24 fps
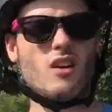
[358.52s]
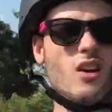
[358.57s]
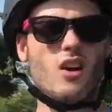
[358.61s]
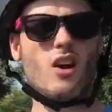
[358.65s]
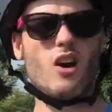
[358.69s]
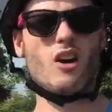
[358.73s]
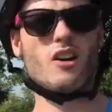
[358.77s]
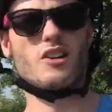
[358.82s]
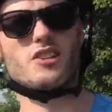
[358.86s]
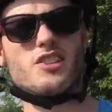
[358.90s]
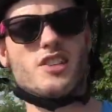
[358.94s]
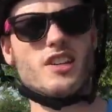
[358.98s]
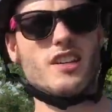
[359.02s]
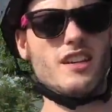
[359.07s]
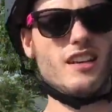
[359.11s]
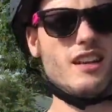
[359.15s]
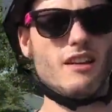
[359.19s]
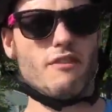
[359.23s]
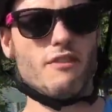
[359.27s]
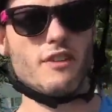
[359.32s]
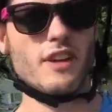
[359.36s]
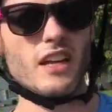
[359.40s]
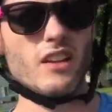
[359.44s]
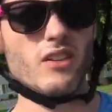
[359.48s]
are
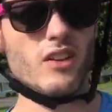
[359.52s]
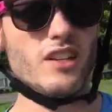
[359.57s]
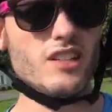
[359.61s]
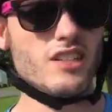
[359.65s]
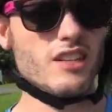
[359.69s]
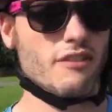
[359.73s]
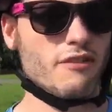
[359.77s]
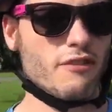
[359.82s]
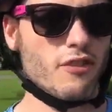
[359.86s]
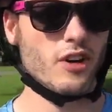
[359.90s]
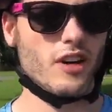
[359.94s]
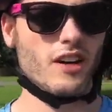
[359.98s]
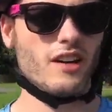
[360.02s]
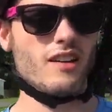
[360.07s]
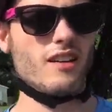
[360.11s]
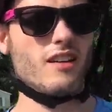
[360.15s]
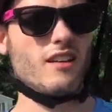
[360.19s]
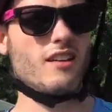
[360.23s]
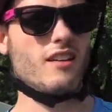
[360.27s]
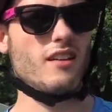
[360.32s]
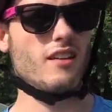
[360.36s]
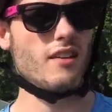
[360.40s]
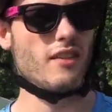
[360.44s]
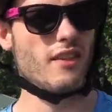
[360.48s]
significantly different
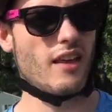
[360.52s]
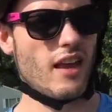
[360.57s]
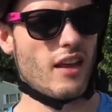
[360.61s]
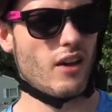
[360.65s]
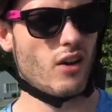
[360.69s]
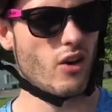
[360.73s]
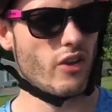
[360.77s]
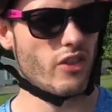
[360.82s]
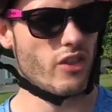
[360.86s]
than on the